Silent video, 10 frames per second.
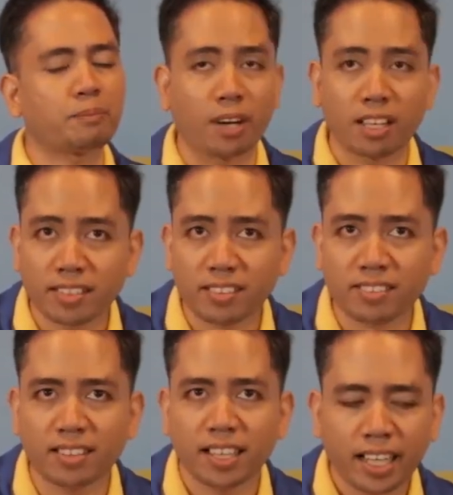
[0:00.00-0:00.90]

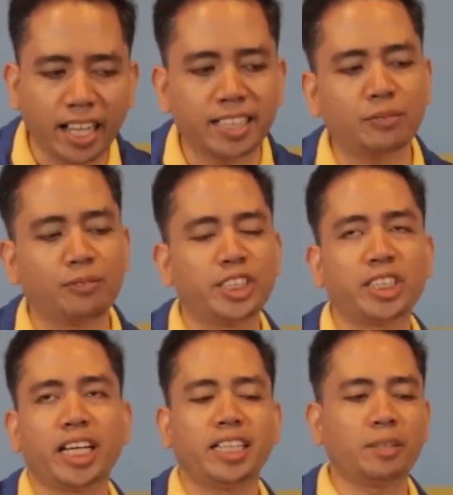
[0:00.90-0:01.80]
process, and
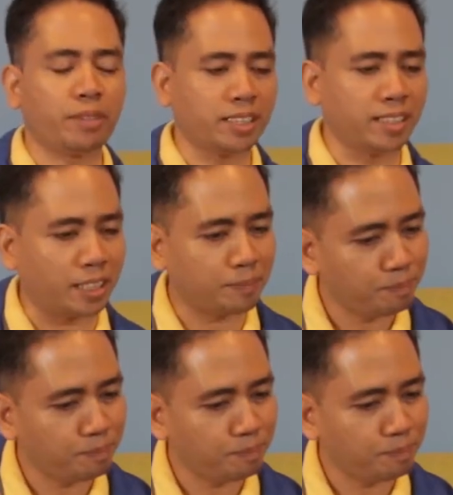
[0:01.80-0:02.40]
differentiating product.